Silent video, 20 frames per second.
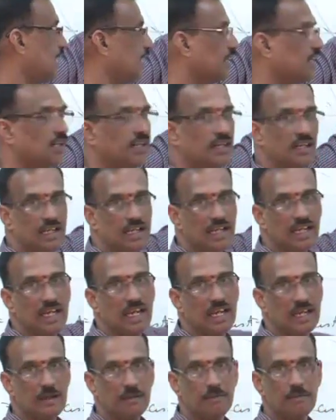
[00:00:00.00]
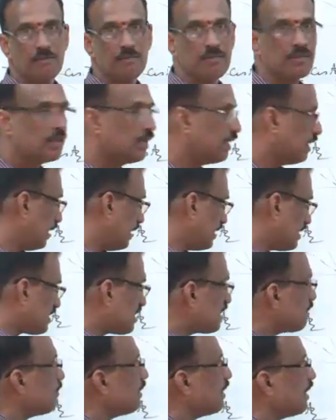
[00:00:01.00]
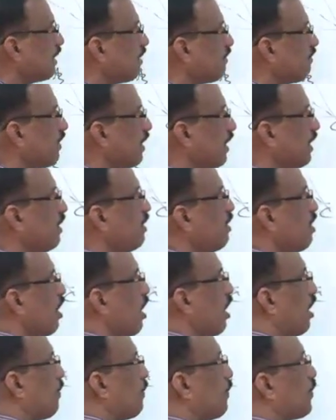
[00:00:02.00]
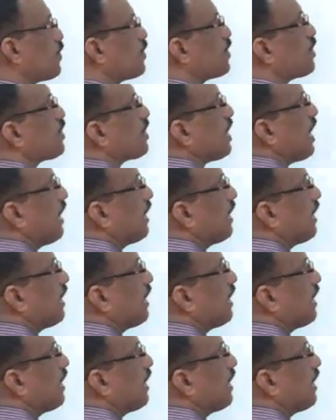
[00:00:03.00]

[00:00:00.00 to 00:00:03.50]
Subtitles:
angle A. And similar way, opposite to